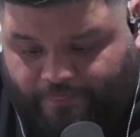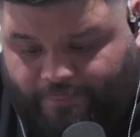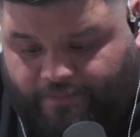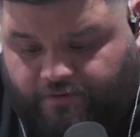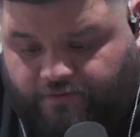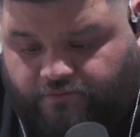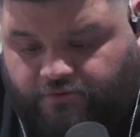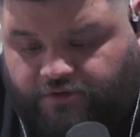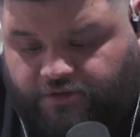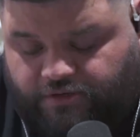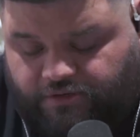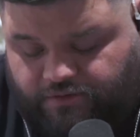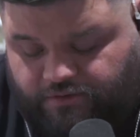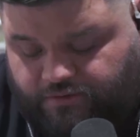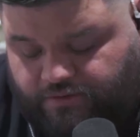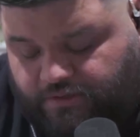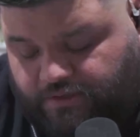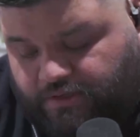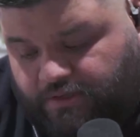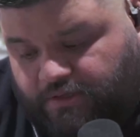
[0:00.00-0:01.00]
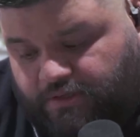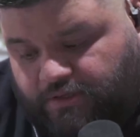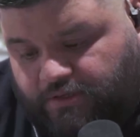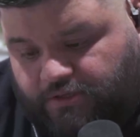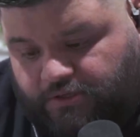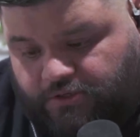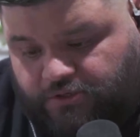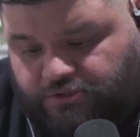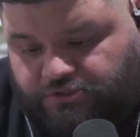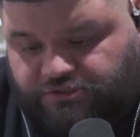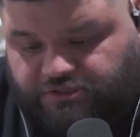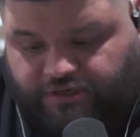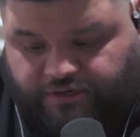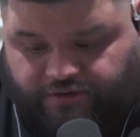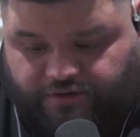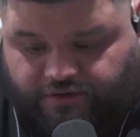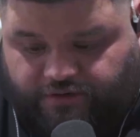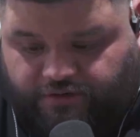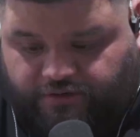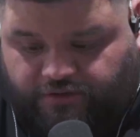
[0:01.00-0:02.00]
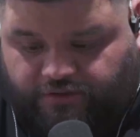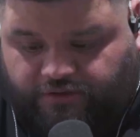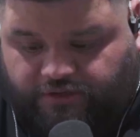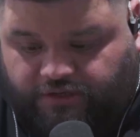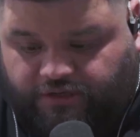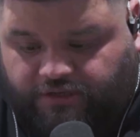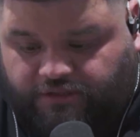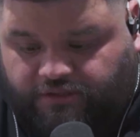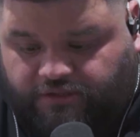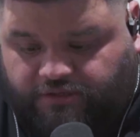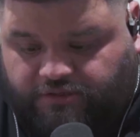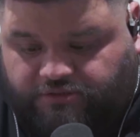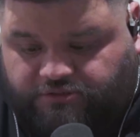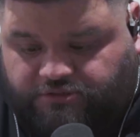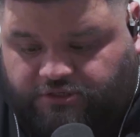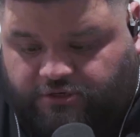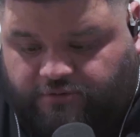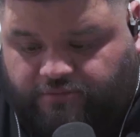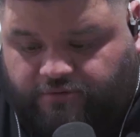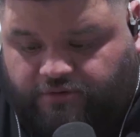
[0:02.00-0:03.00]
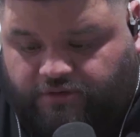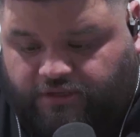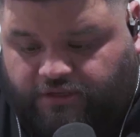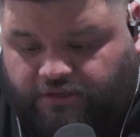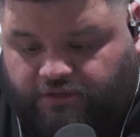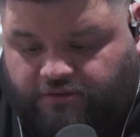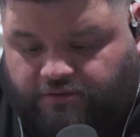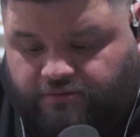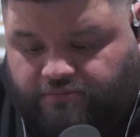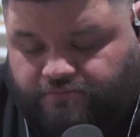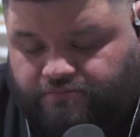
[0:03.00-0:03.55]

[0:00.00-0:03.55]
when you share, you can get the shareable link,